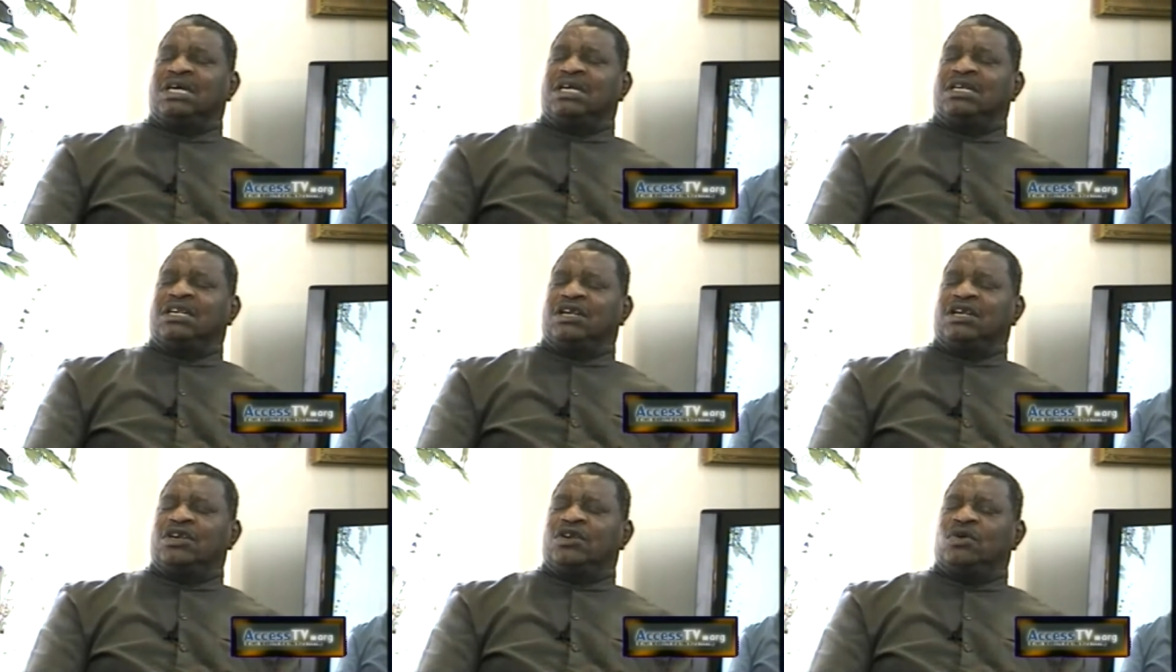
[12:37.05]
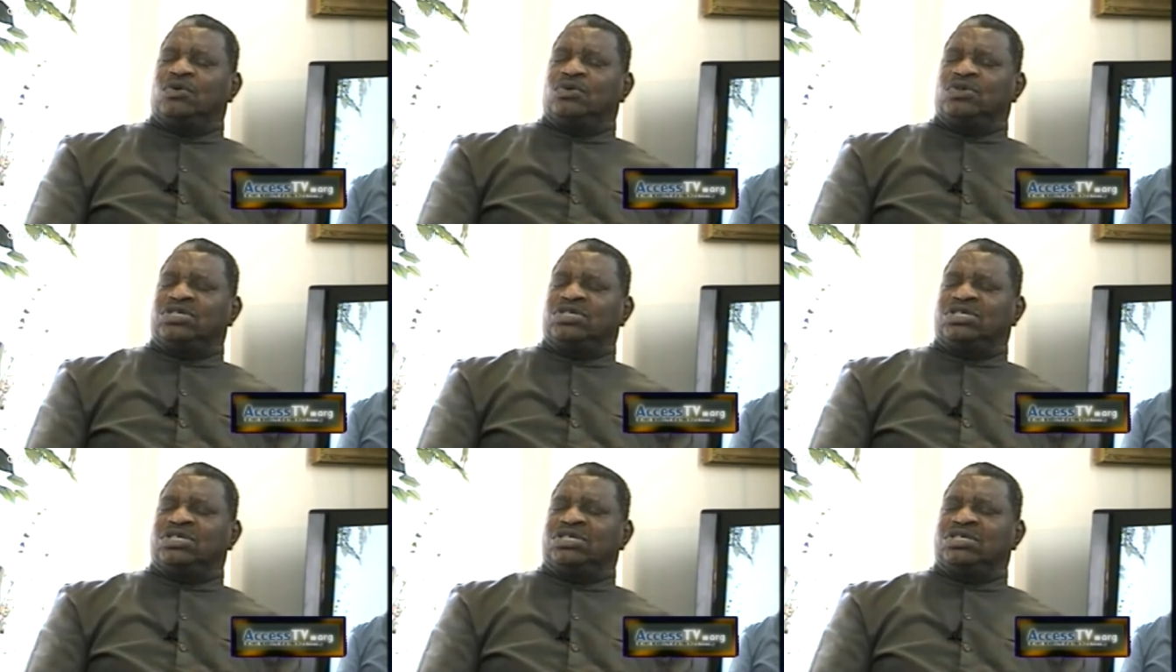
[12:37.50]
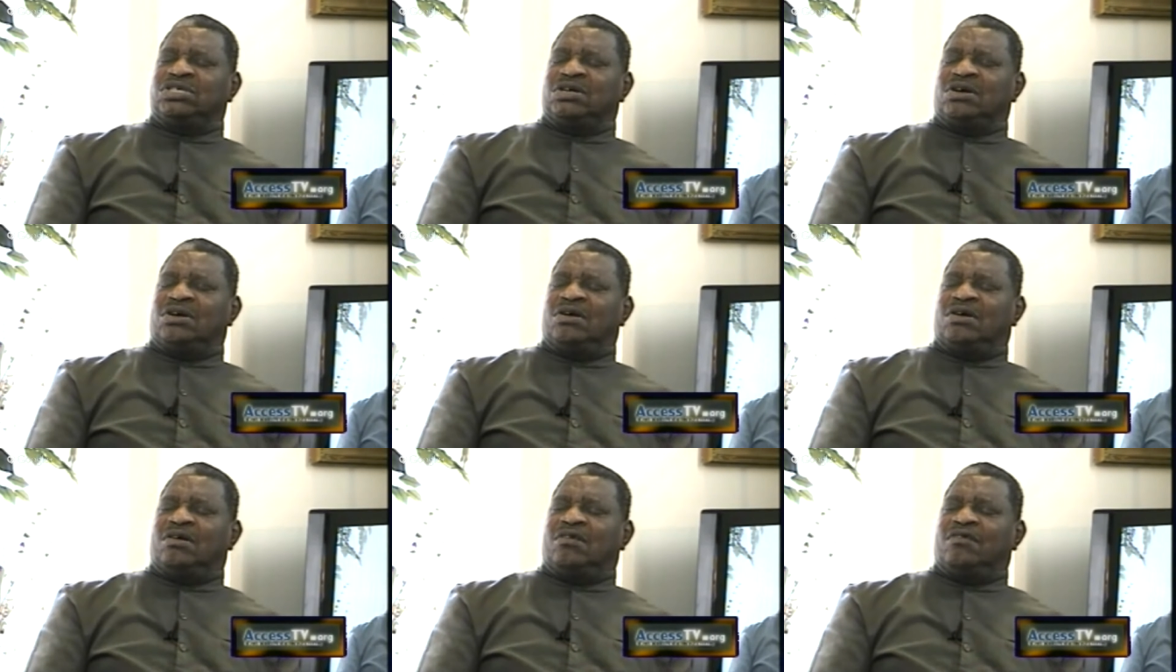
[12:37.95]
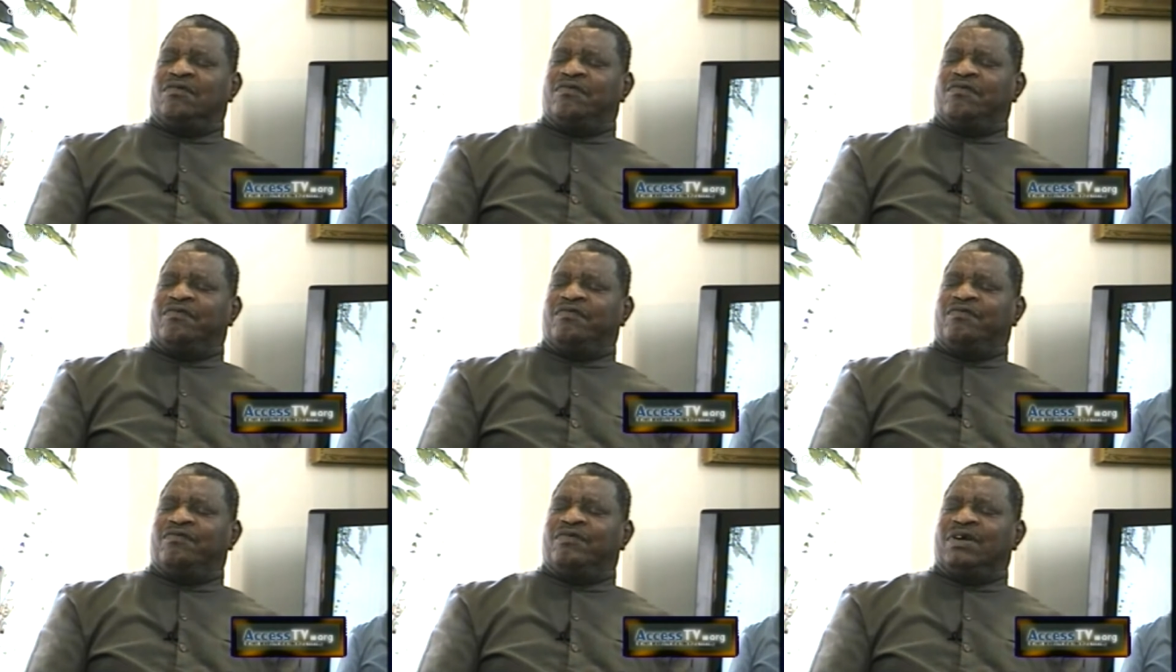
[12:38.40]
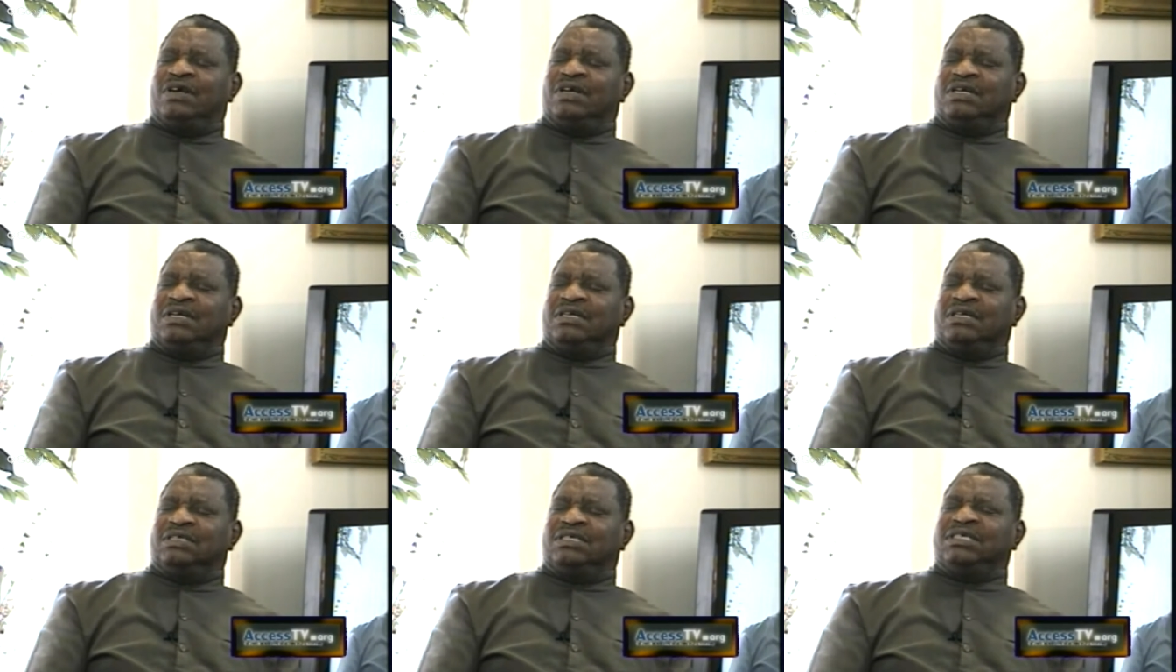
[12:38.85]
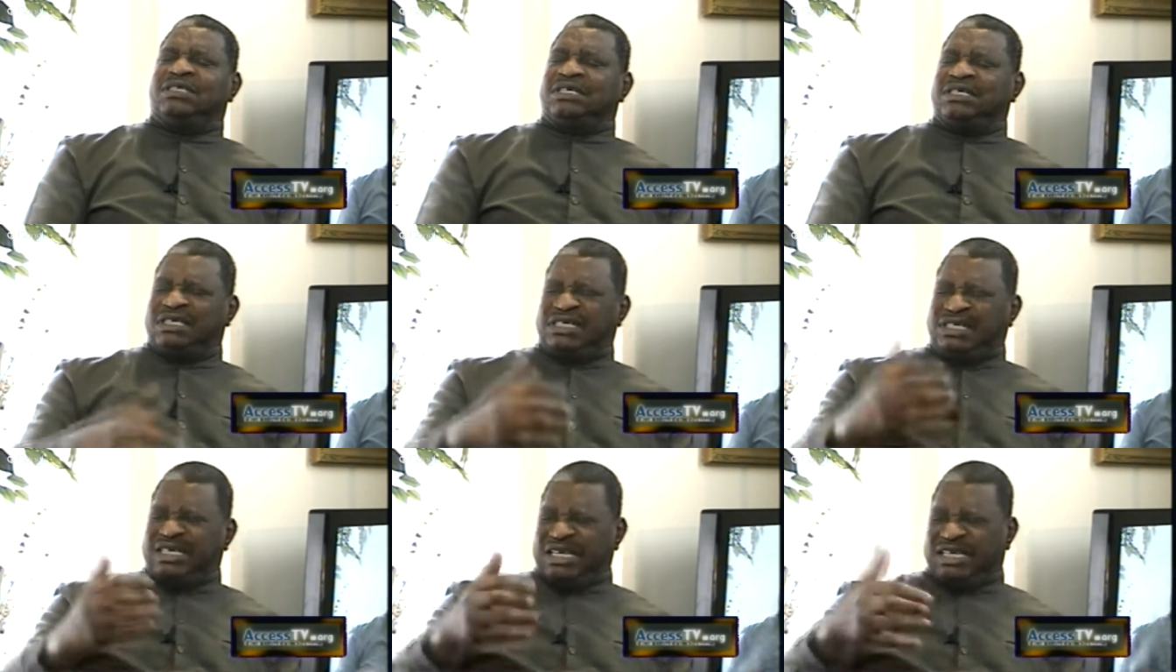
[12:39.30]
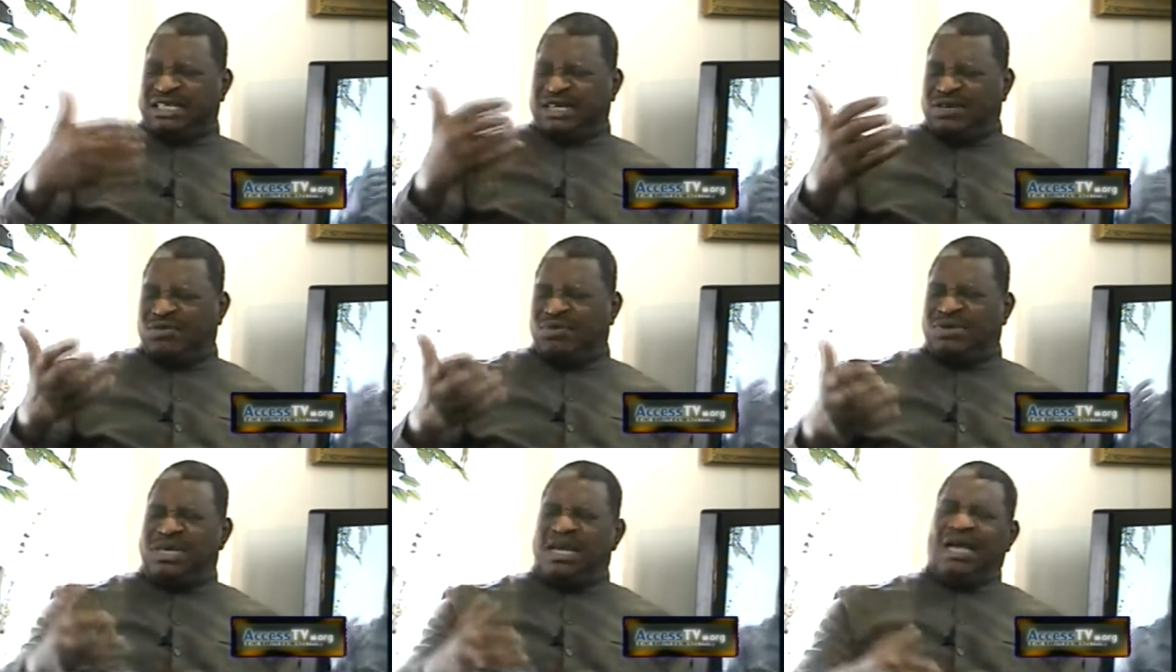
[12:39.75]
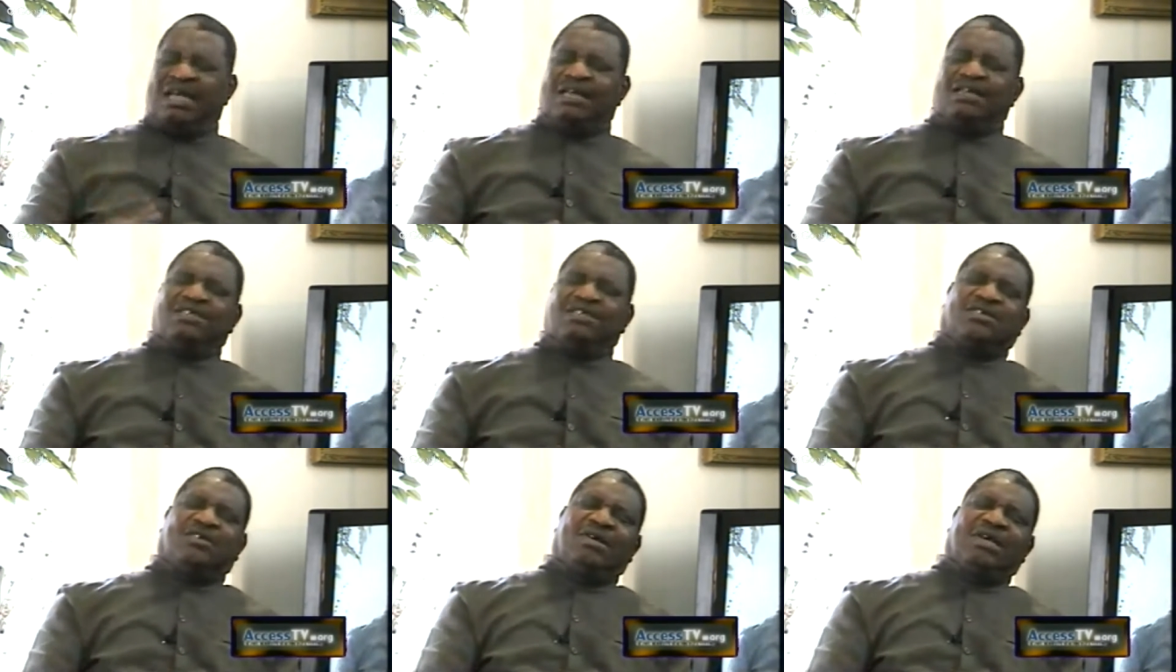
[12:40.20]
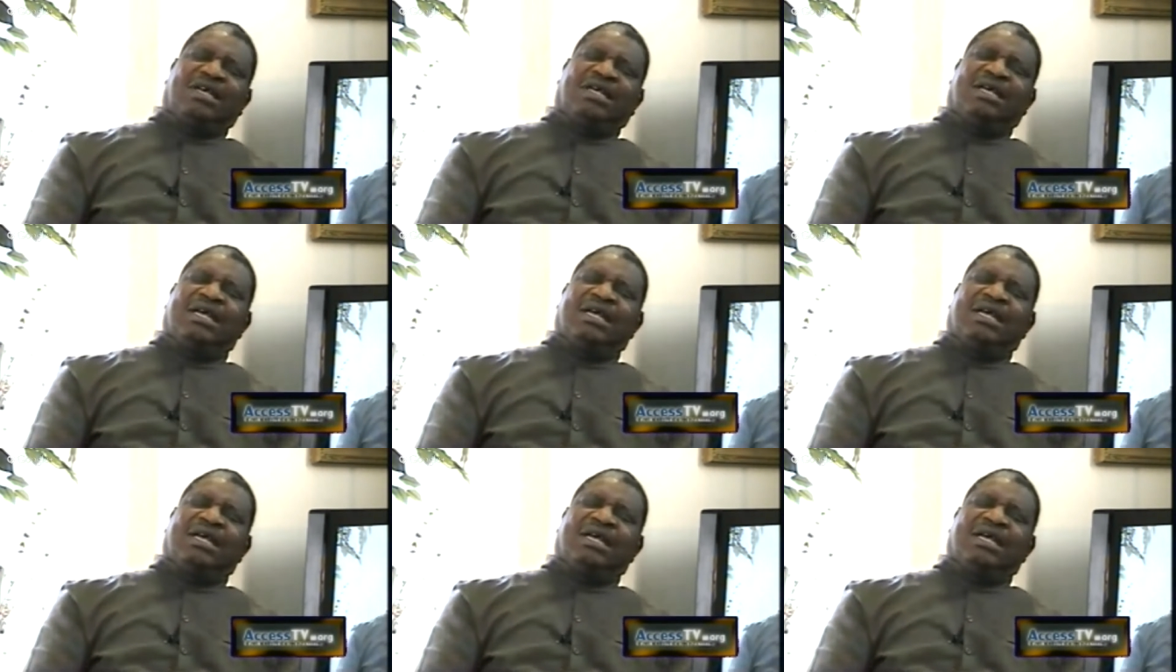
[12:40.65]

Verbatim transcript: the notion of 1609 sorry